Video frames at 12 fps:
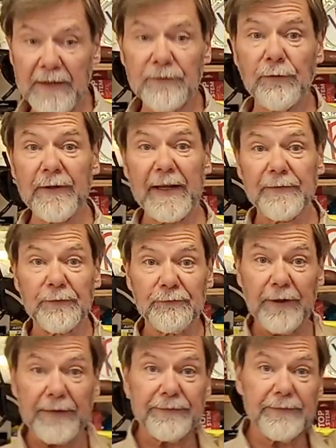So it has a
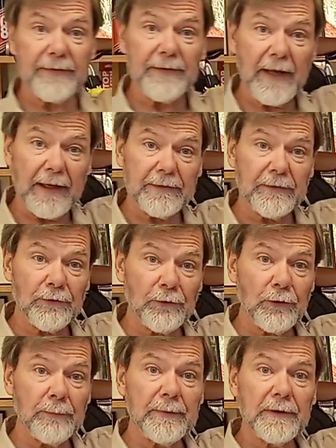racy head
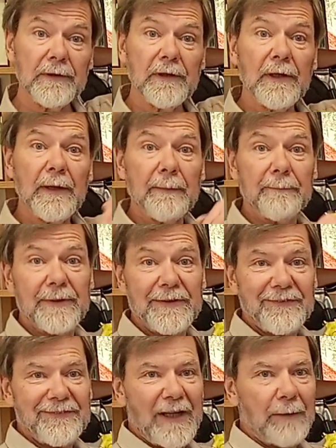tube, but a
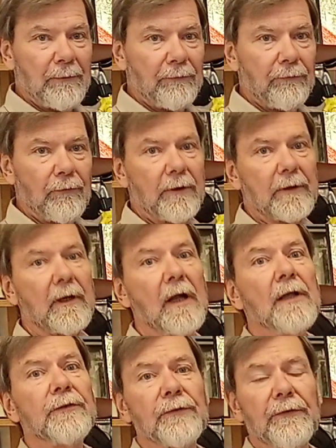stable fork.
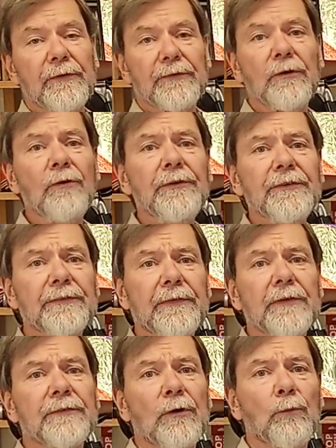So there's all these
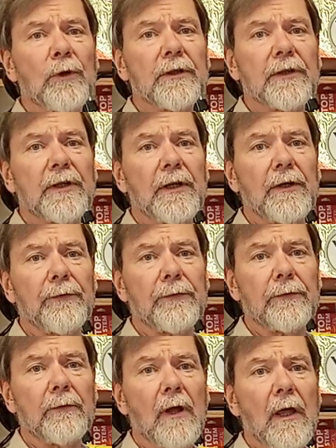things that work
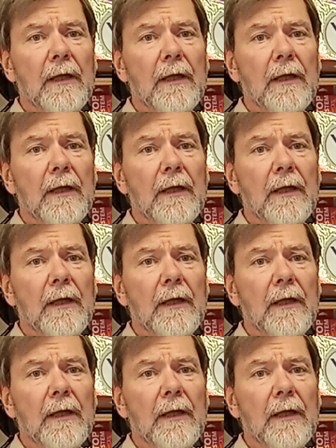together.